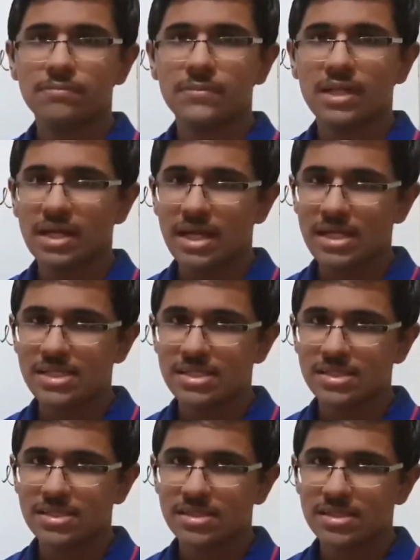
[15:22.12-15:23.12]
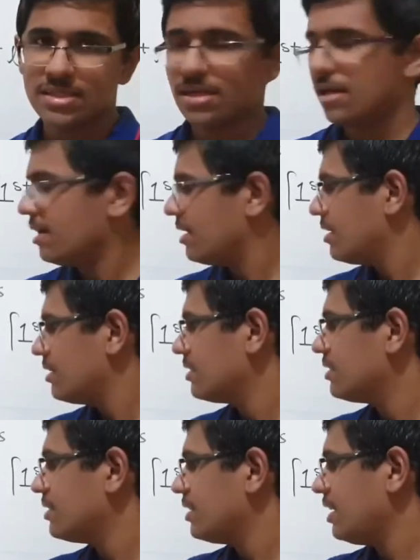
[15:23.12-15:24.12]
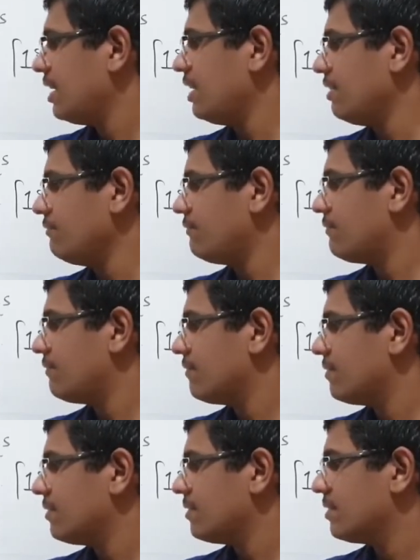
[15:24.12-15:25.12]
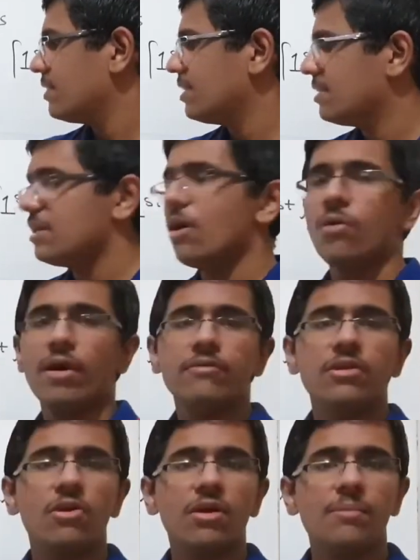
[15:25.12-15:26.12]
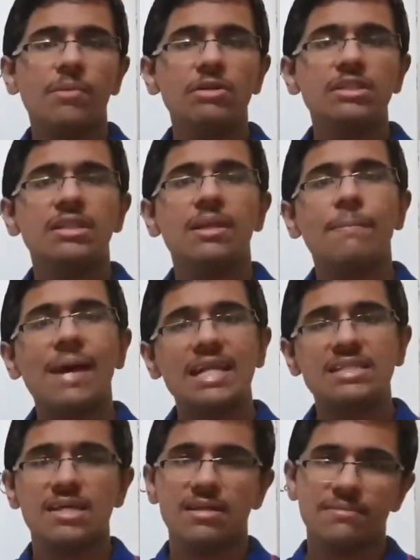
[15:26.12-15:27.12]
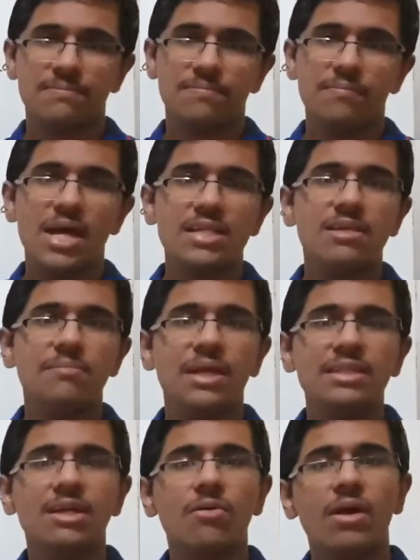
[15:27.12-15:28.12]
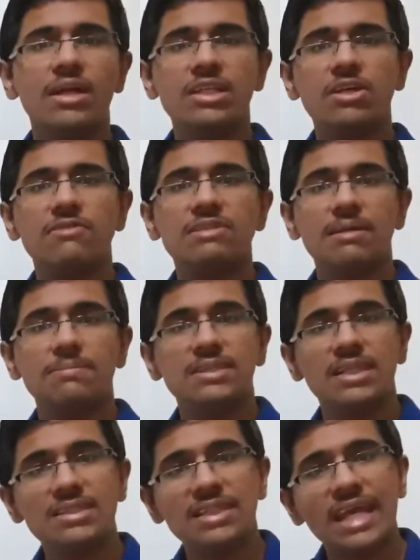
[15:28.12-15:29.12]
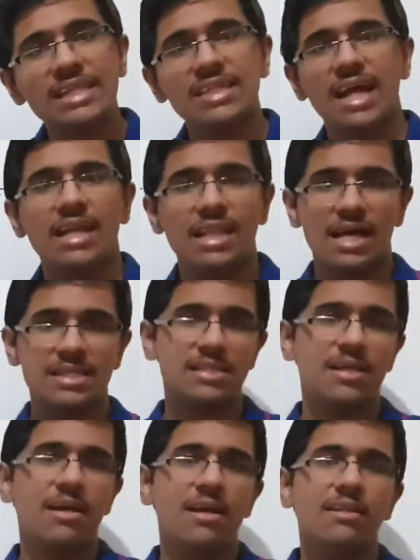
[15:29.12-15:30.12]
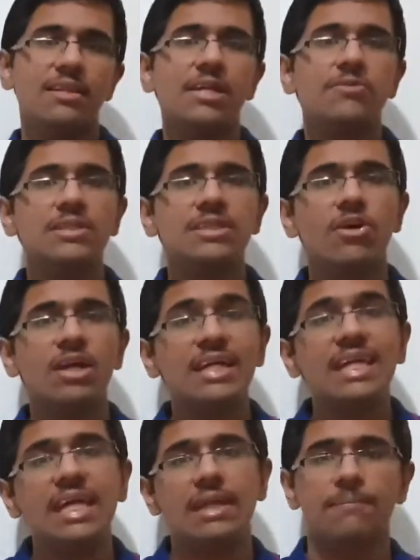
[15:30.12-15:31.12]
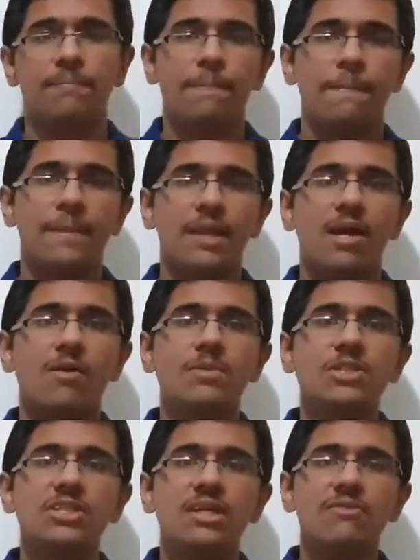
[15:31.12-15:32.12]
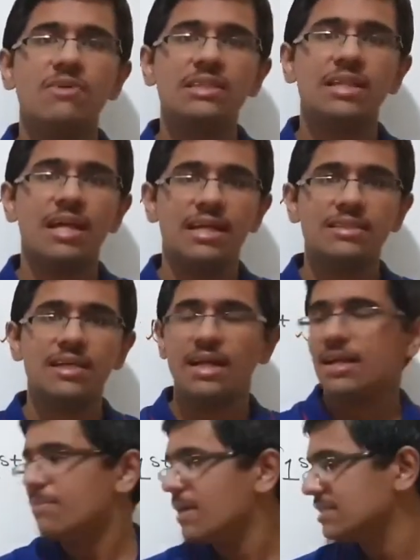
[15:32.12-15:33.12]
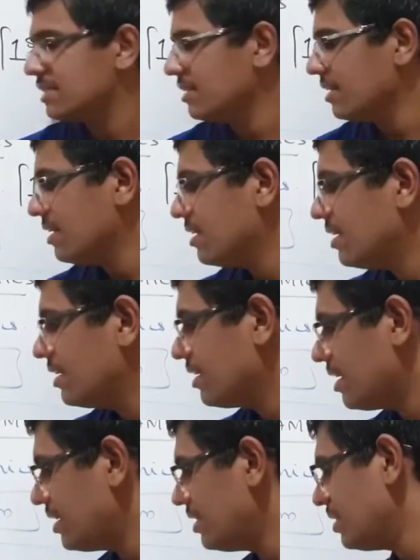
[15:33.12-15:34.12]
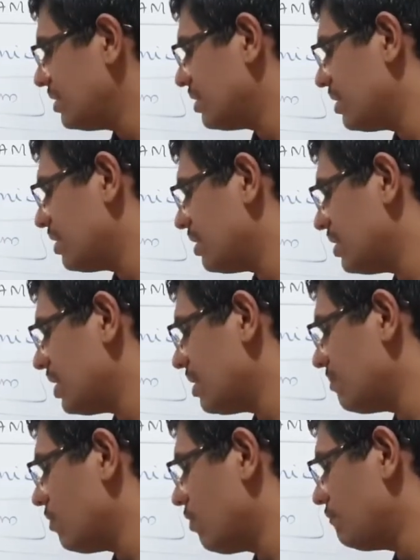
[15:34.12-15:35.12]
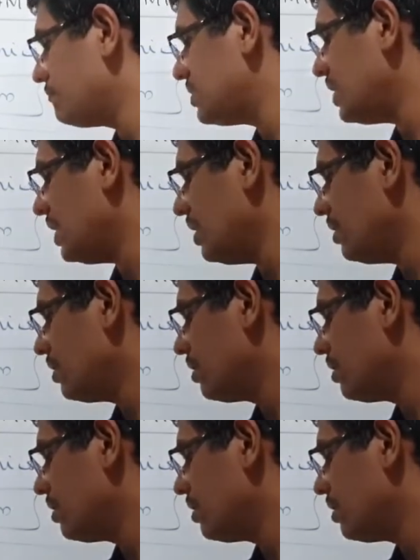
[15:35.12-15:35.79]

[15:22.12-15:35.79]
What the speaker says: Right? If now I have to talk about the matter. Matter means the quantity of the substance inside that. That was your T. How much T was there inside? Imagine 100 gram of T